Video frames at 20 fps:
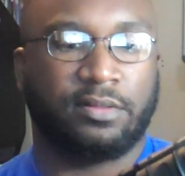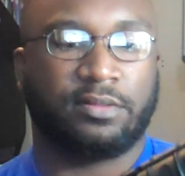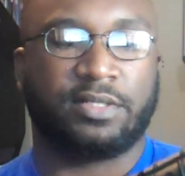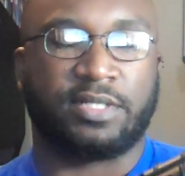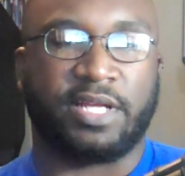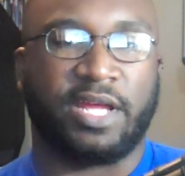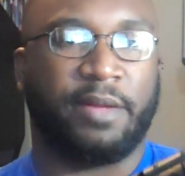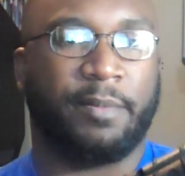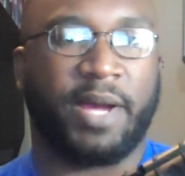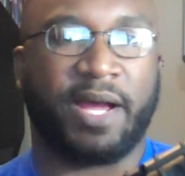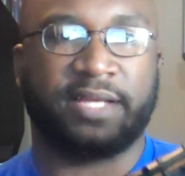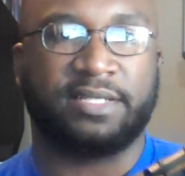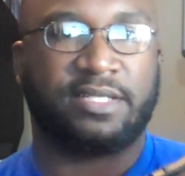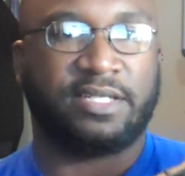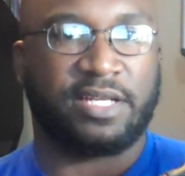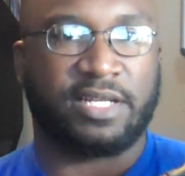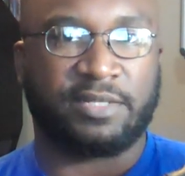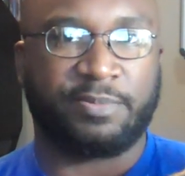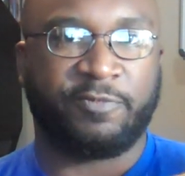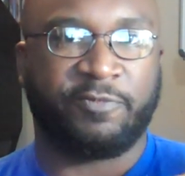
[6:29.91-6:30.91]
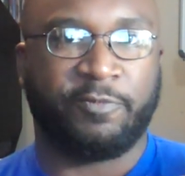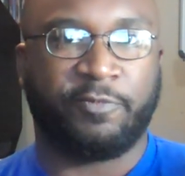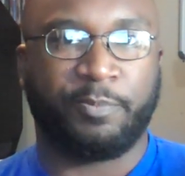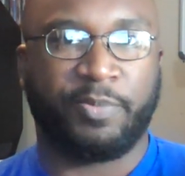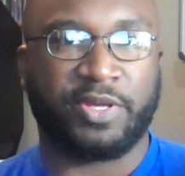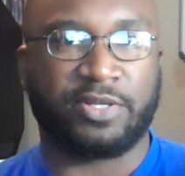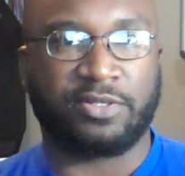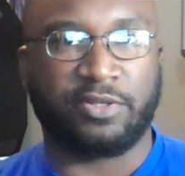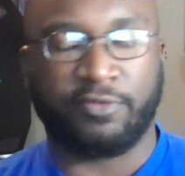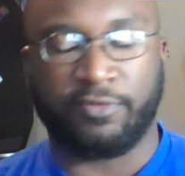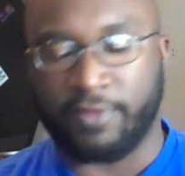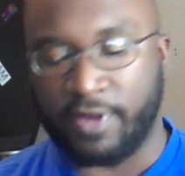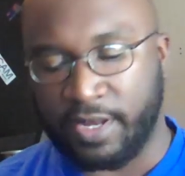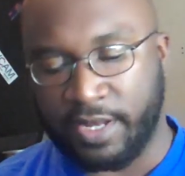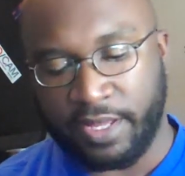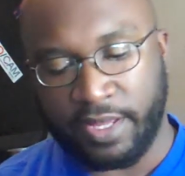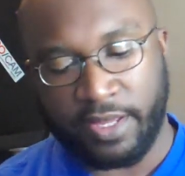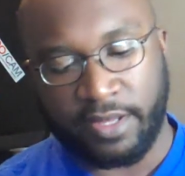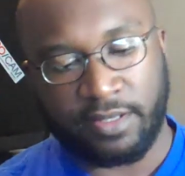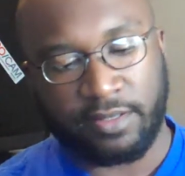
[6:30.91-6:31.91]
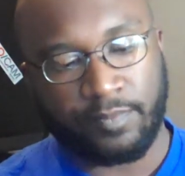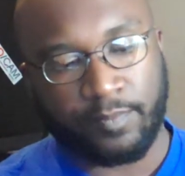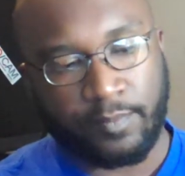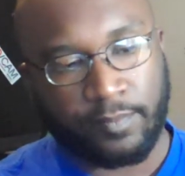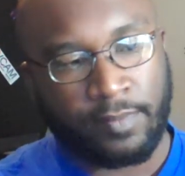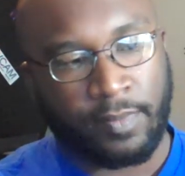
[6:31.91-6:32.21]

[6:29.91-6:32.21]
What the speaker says: Same ICS pistol front end.